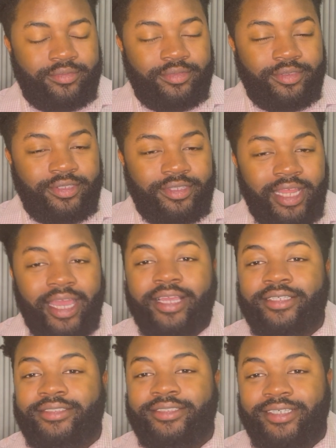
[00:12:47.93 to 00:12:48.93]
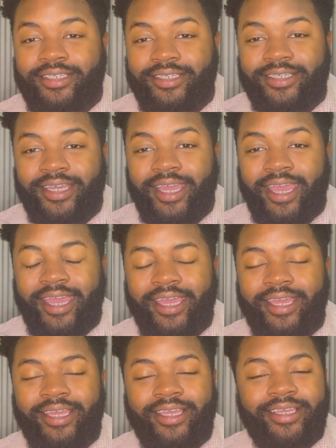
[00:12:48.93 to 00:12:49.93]
legacy,
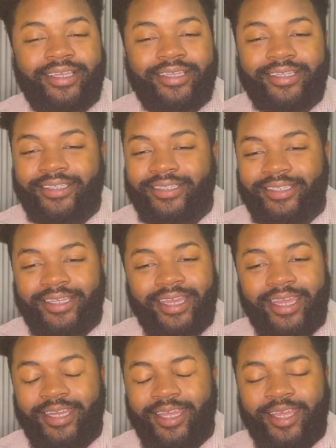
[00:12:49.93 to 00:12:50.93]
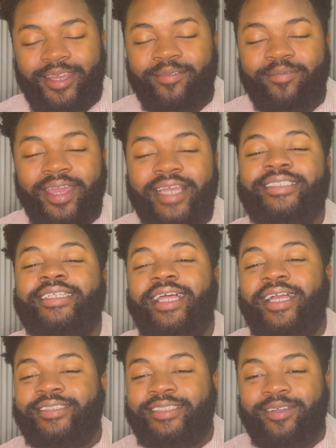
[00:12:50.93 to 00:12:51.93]
an amazing
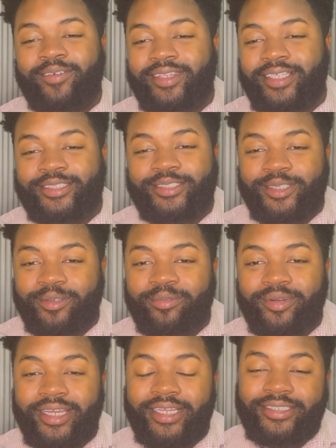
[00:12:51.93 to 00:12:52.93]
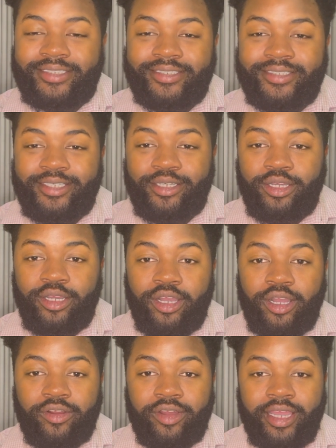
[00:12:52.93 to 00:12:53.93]
legacy with his shoe brand.
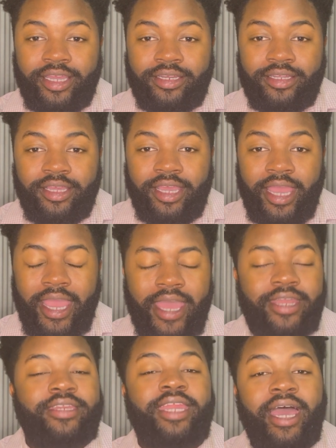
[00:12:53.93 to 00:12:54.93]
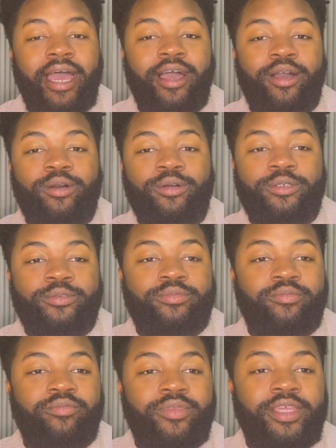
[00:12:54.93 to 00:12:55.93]
All right. And now,
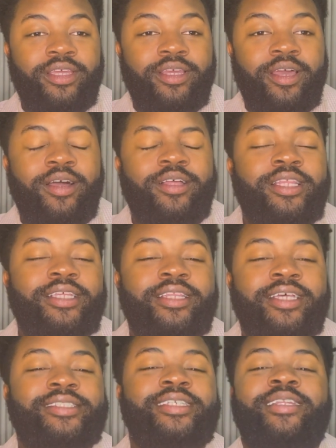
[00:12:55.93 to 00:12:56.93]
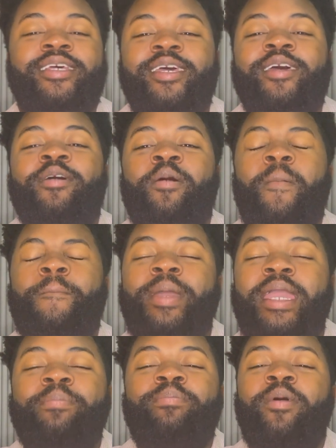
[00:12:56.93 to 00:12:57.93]
listen,
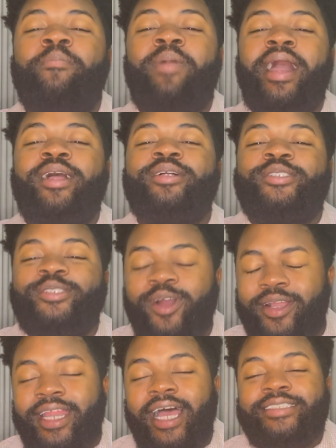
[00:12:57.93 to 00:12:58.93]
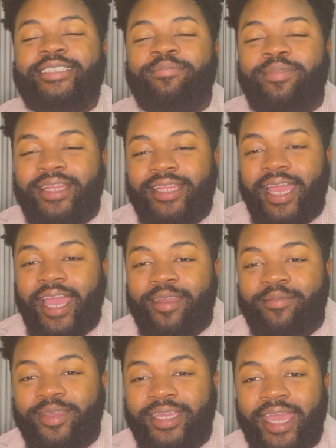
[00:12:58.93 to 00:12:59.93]
Michael Jordan hasn't been in the
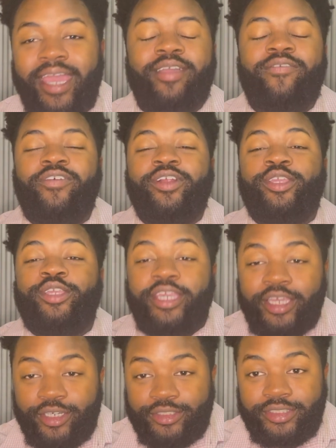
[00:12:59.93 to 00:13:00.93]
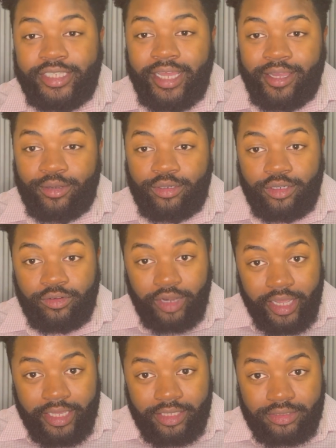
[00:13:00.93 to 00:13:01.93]
NBA for years now,
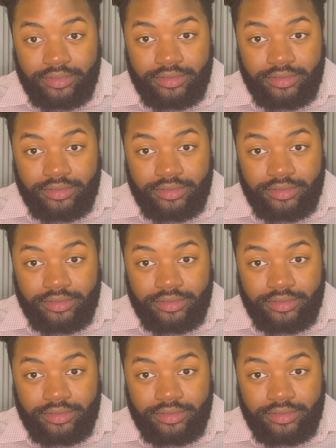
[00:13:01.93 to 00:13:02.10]
right?